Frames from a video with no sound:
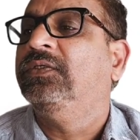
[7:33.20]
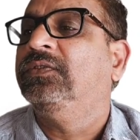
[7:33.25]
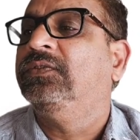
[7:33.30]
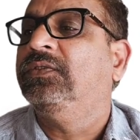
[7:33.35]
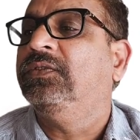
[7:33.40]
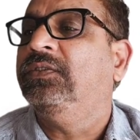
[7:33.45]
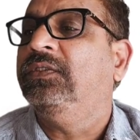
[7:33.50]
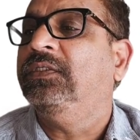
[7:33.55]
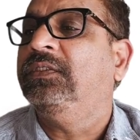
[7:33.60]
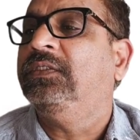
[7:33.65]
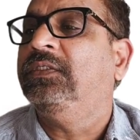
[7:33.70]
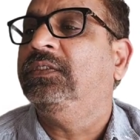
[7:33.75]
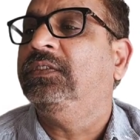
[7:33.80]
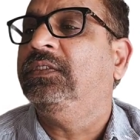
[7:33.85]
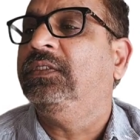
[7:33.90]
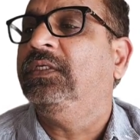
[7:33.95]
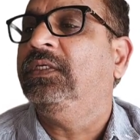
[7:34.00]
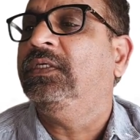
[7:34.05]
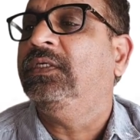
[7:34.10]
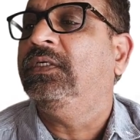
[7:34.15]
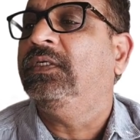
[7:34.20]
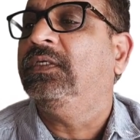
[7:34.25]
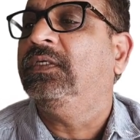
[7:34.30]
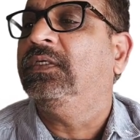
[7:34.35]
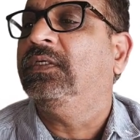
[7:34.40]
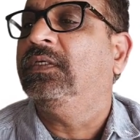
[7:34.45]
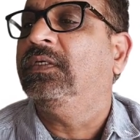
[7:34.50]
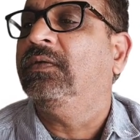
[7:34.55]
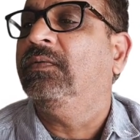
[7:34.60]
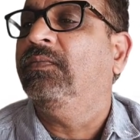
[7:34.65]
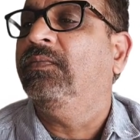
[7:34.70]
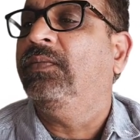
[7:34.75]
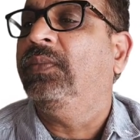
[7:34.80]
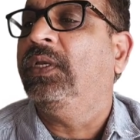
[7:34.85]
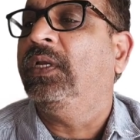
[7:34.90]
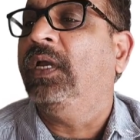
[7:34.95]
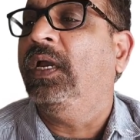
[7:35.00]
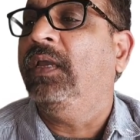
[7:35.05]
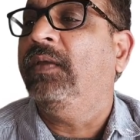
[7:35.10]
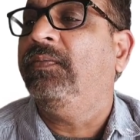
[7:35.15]
So this is the
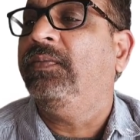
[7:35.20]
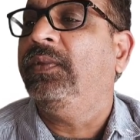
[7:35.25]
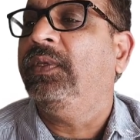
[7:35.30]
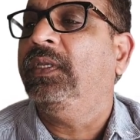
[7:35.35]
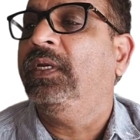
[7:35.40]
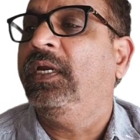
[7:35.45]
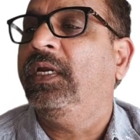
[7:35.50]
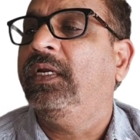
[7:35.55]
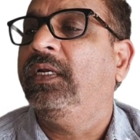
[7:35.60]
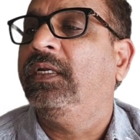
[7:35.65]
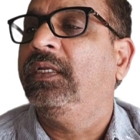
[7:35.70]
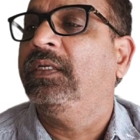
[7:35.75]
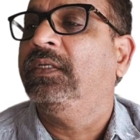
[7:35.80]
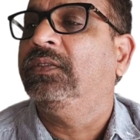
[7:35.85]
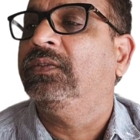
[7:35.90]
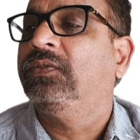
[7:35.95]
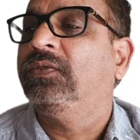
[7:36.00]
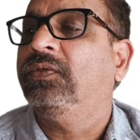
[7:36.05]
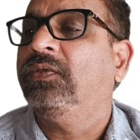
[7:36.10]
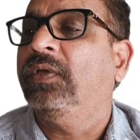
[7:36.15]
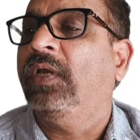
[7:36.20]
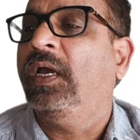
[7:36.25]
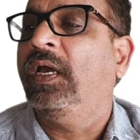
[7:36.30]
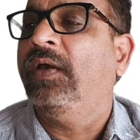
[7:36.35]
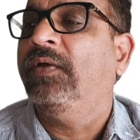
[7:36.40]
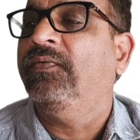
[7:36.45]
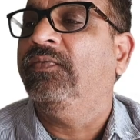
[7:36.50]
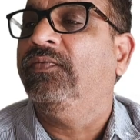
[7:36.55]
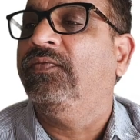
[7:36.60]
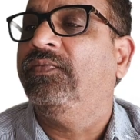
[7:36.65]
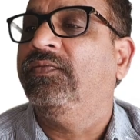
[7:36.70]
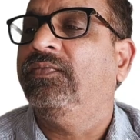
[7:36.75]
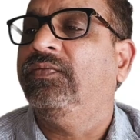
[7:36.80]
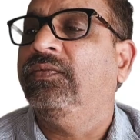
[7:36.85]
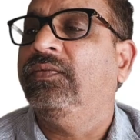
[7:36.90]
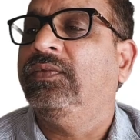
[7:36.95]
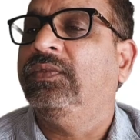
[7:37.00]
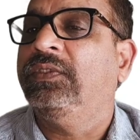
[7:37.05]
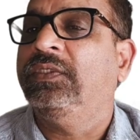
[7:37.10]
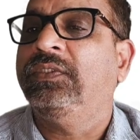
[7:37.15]
big IP, right? So you have
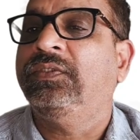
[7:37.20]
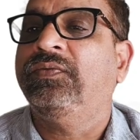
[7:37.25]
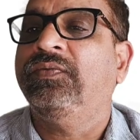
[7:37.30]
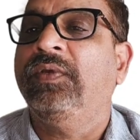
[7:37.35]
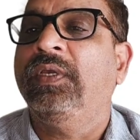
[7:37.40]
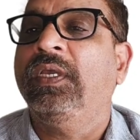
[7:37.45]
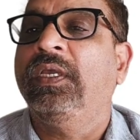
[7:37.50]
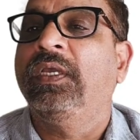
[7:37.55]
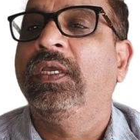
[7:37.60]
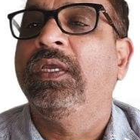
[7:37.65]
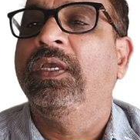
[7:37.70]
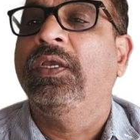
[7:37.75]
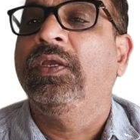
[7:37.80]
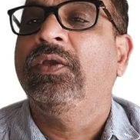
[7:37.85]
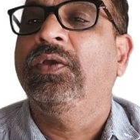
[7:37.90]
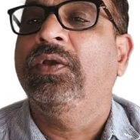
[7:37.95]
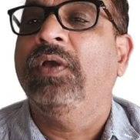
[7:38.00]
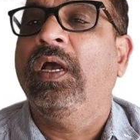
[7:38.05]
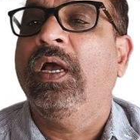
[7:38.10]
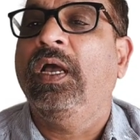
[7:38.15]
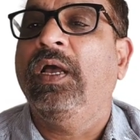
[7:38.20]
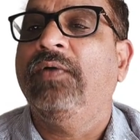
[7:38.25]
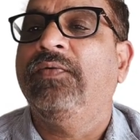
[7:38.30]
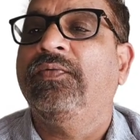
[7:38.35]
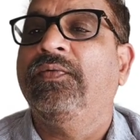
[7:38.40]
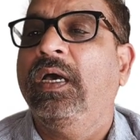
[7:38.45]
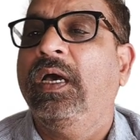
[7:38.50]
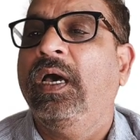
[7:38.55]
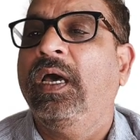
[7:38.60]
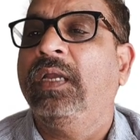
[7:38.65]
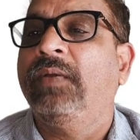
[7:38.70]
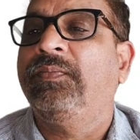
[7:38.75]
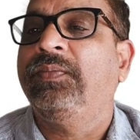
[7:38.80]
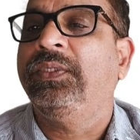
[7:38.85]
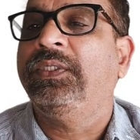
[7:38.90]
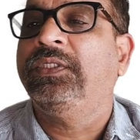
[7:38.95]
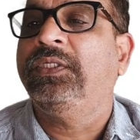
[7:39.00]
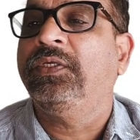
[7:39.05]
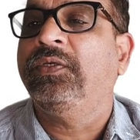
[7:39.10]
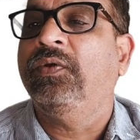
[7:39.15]
this way, you have
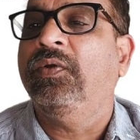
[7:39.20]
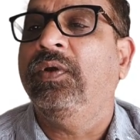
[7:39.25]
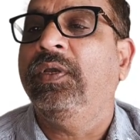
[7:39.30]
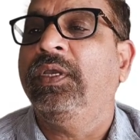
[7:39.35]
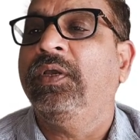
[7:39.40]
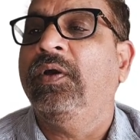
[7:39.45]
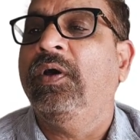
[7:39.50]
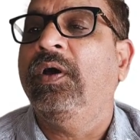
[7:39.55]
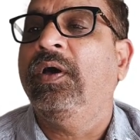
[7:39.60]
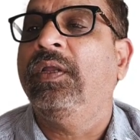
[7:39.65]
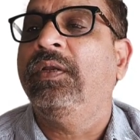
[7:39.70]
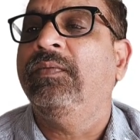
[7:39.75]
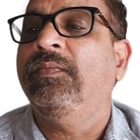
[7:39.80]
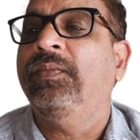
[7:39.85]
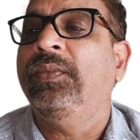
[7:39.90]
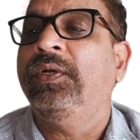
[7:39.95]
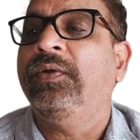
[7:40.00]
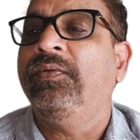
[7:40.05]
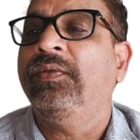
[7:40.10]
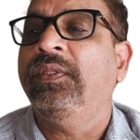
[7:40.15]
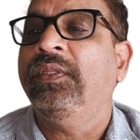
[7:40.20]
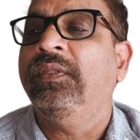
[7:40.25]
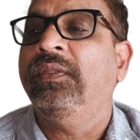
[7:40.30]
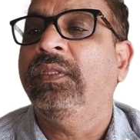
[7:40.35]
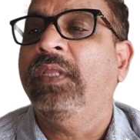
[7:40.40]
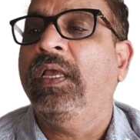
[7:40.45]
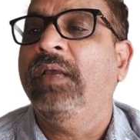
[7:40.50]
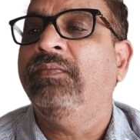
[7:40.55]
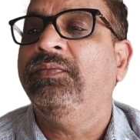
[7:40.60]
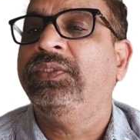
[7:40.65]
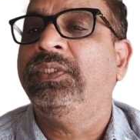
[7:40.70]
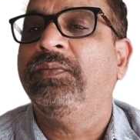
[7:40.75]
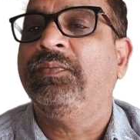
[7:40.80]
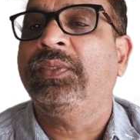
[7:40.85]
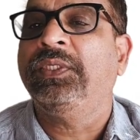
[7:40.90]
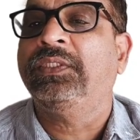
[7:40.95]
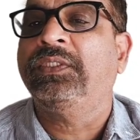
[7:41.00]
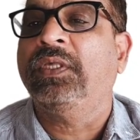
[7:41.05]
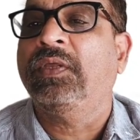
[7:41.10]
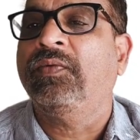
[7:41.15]
RPC going on between
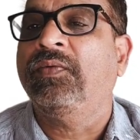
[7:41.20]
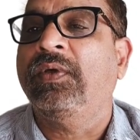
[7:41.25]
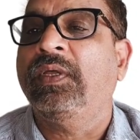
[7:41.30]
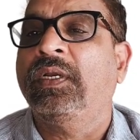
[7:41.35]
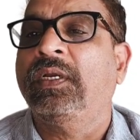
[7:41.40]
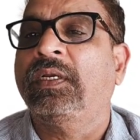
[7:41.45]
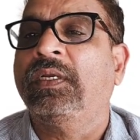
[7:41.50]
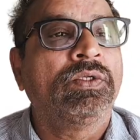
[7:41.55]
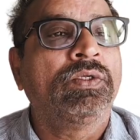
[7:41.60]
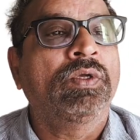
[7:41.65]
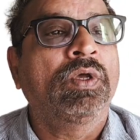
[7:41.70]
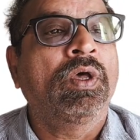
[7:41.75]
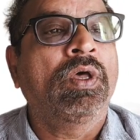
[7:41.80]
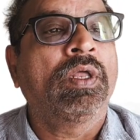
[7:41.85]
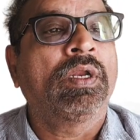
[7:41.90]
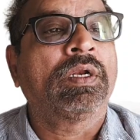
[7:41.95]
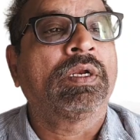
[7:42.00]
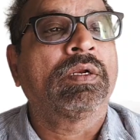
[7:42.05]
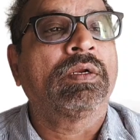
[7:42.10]
MCP server, your